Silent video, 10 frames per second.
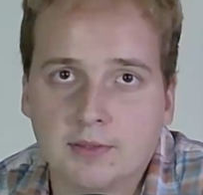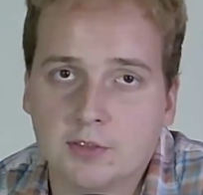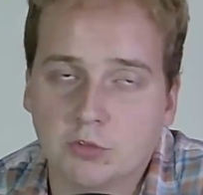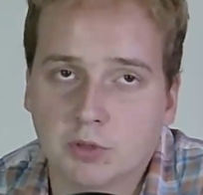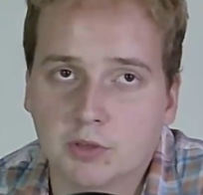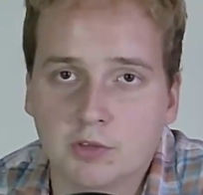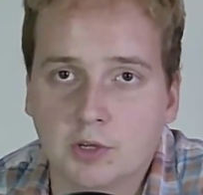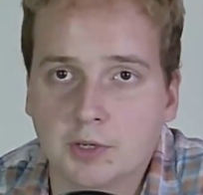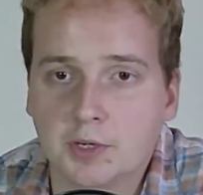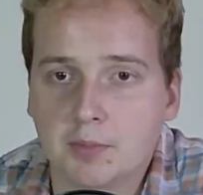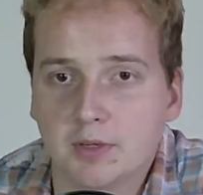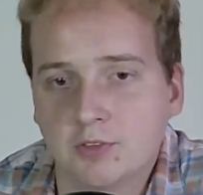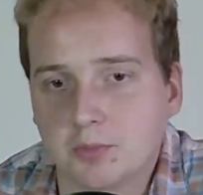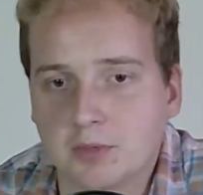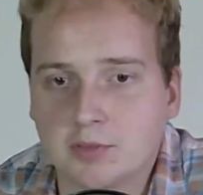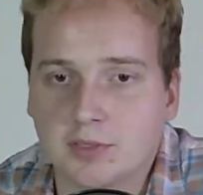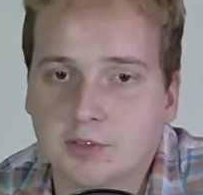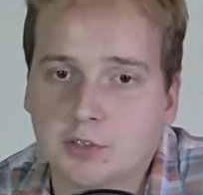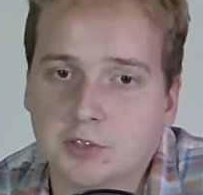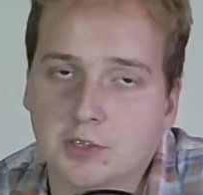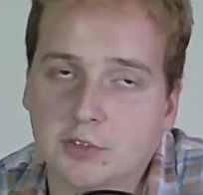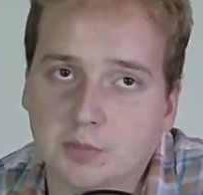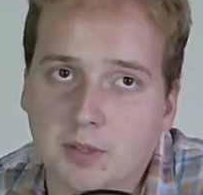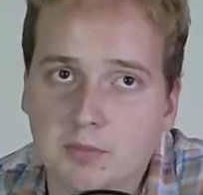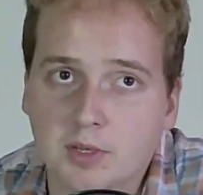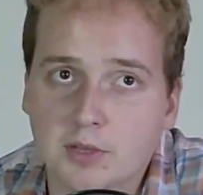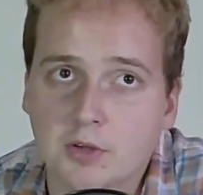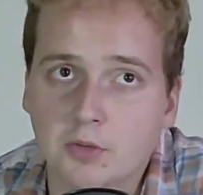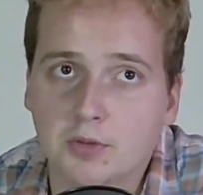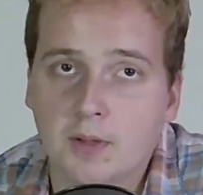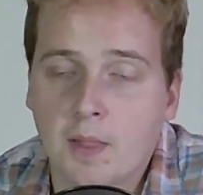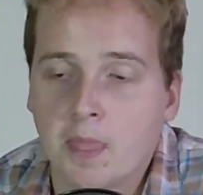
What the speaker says: That's worth talking about. Sometimes I touch that, sometimes I don't.